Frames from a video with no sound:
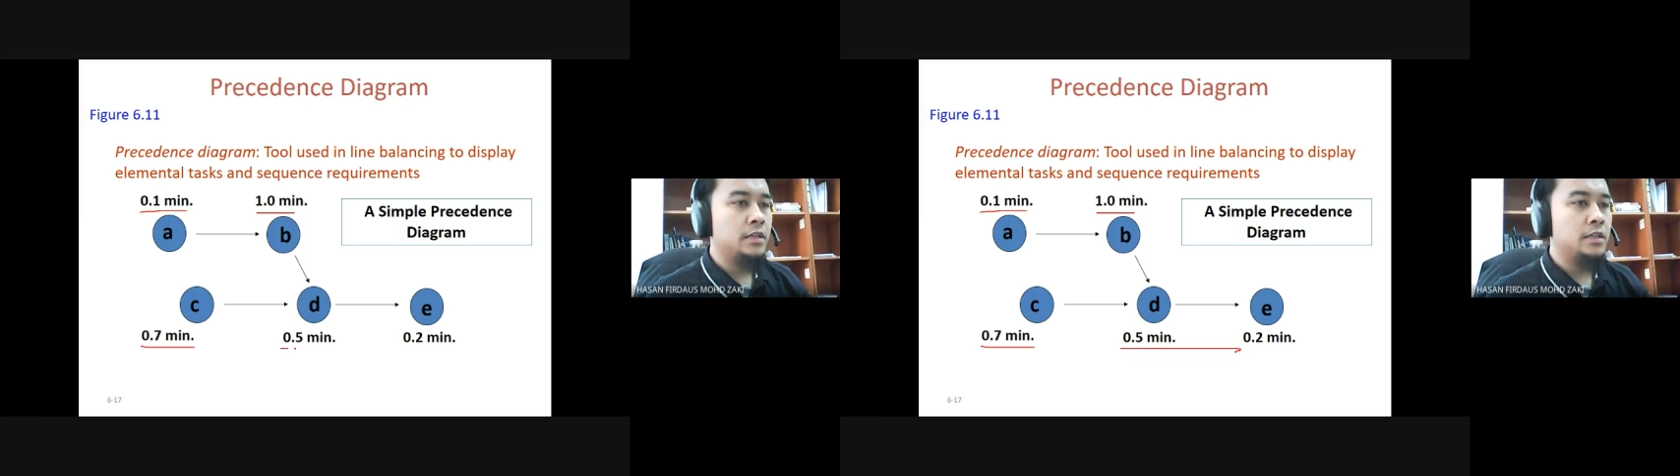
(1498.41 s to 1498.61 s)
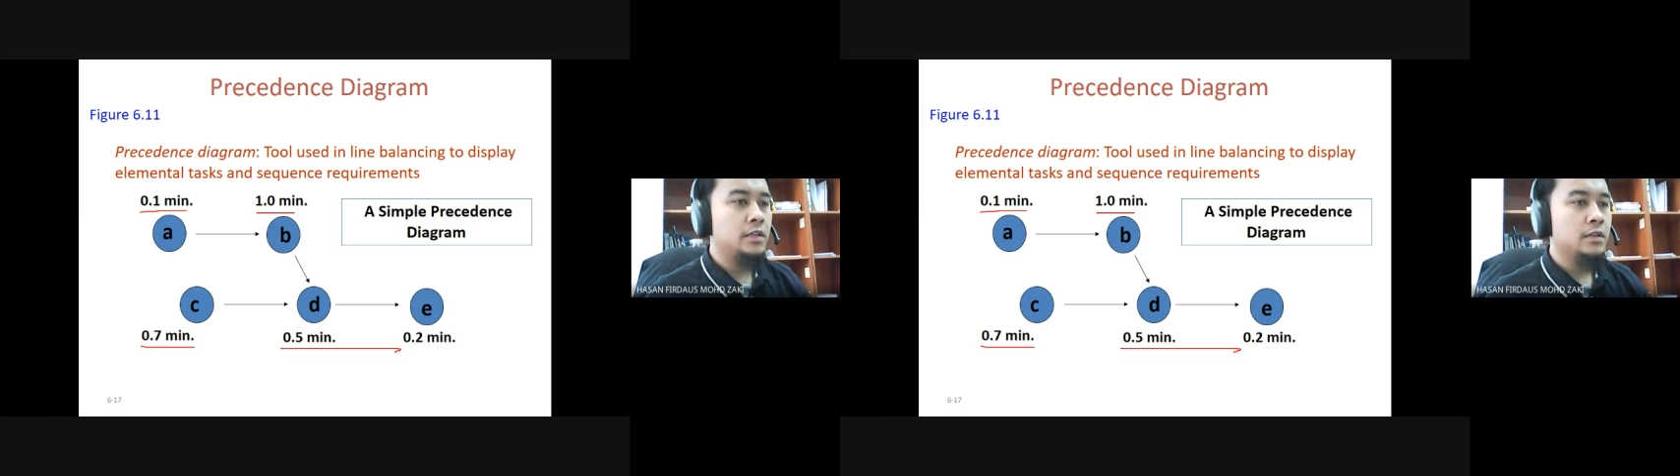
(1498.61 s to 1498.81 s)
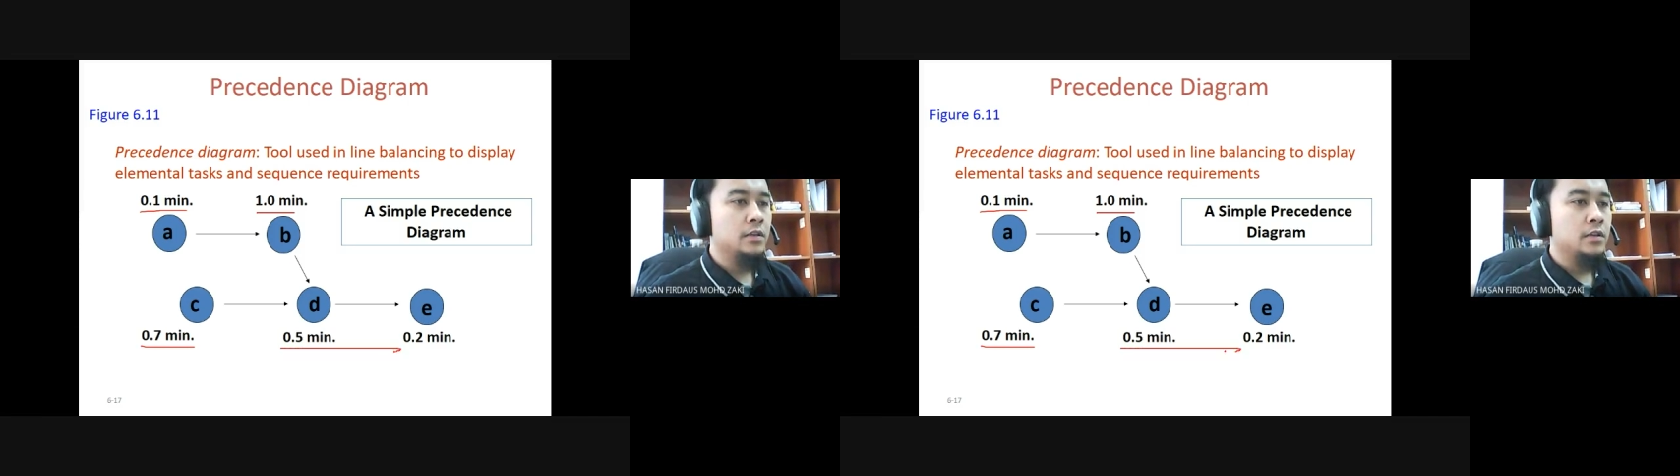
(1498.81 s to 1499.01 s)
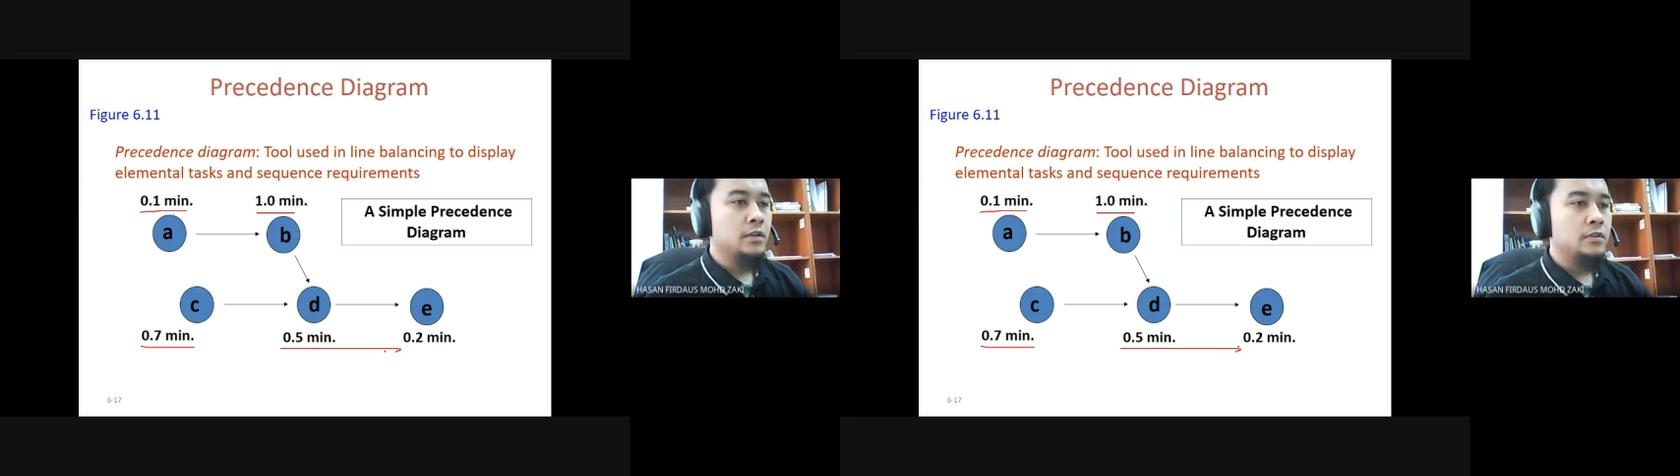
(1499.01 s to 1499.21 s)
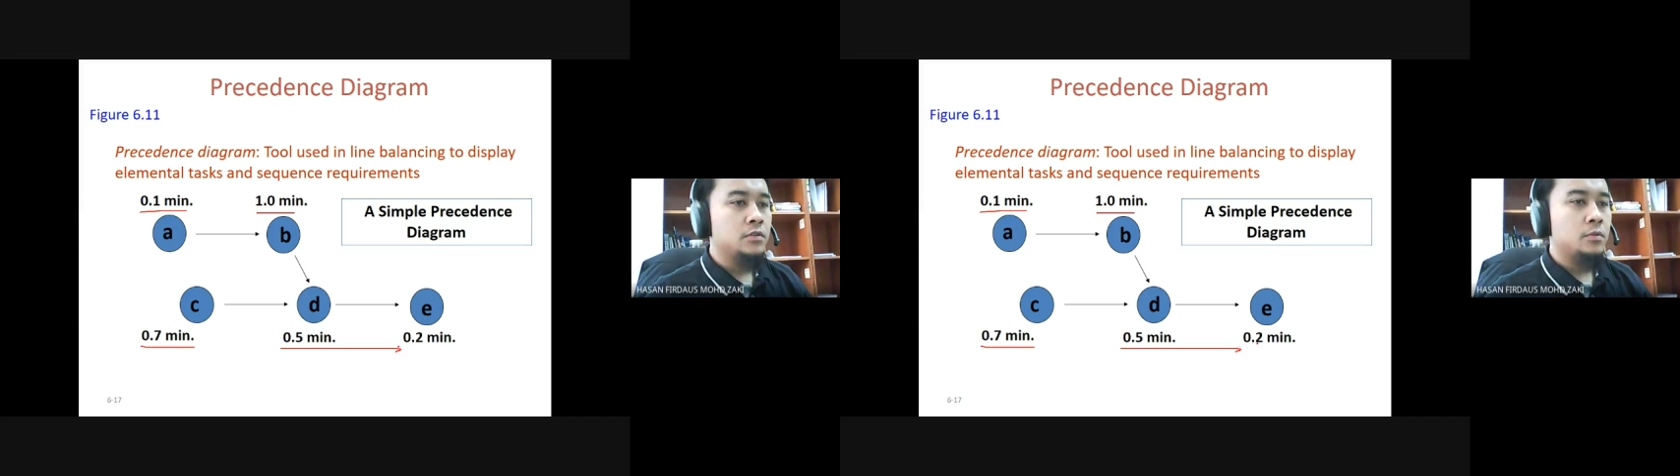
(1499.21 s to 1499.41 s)
D
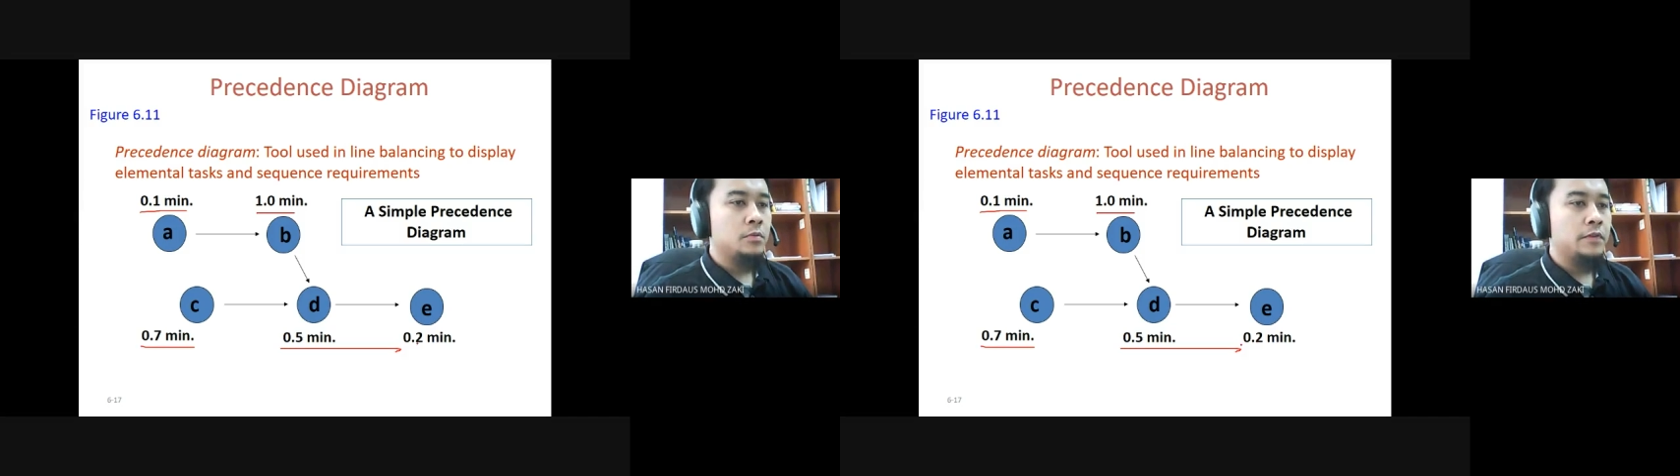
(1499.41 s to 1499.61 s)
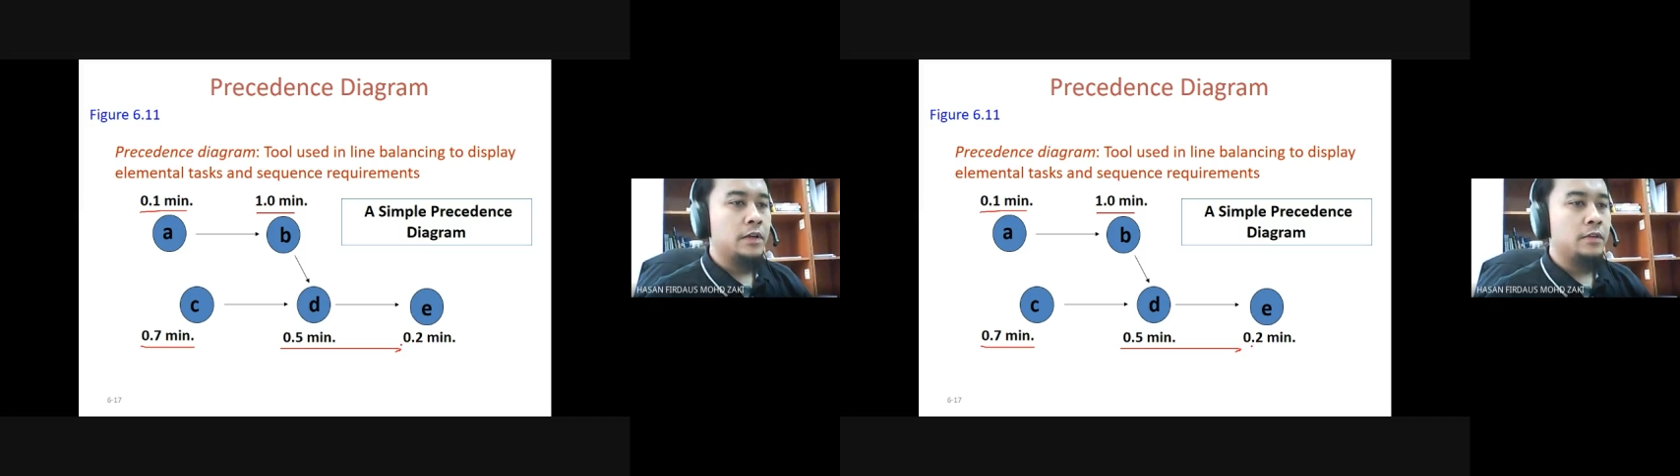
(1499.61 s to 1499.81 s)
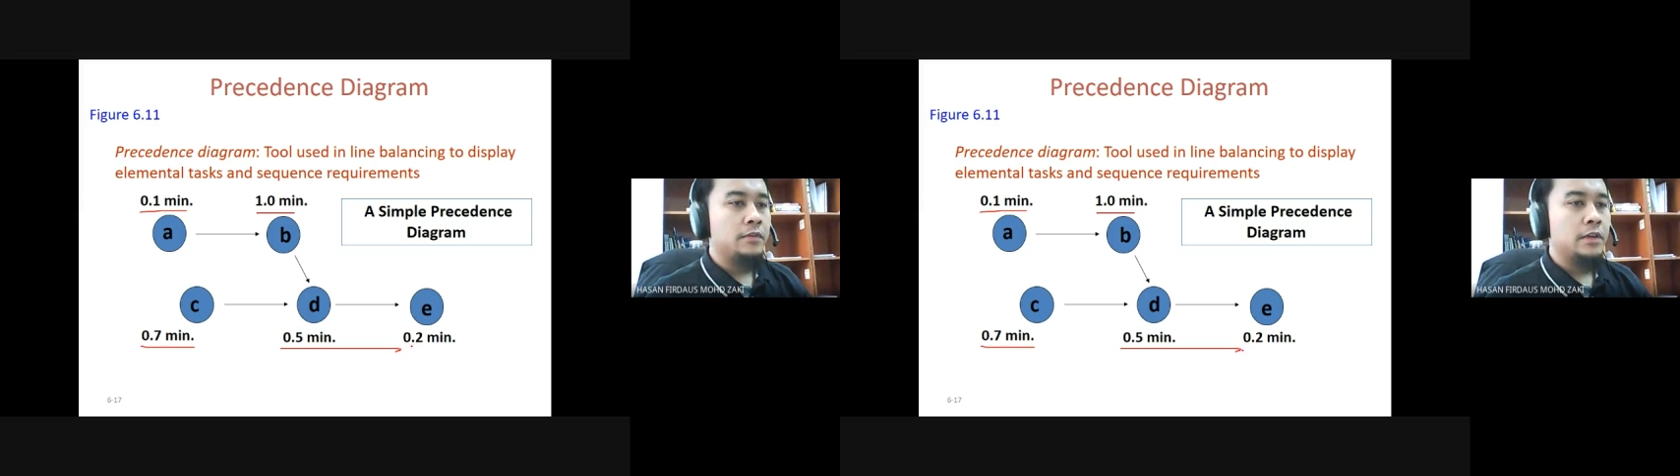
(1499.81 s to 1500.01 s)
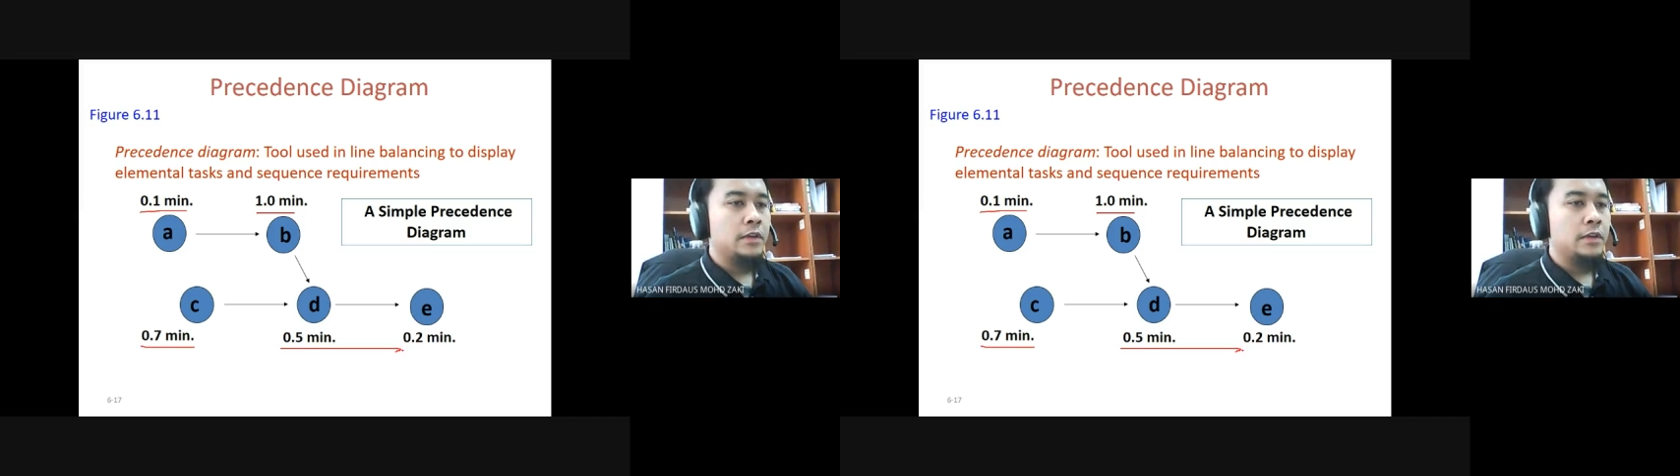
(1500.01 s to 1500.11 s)
0.5, and